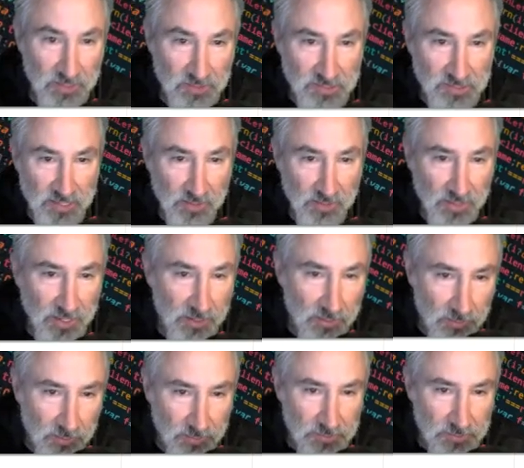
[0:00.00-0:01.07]
and see how that
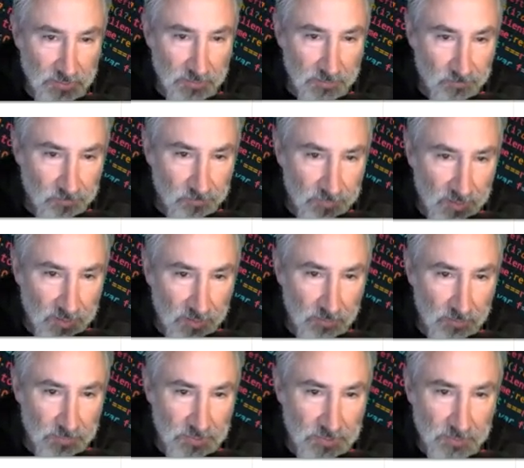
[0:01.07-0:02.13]
goes.
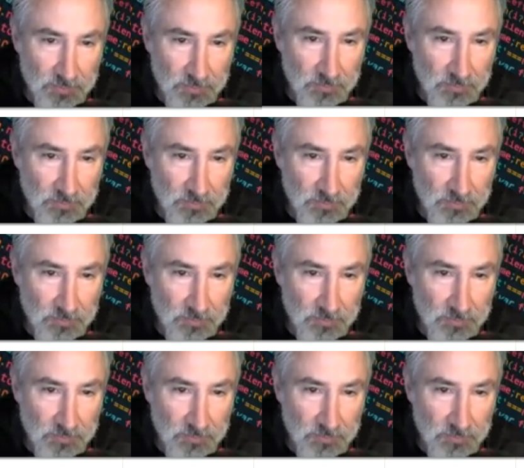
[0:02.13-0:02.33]
Oops.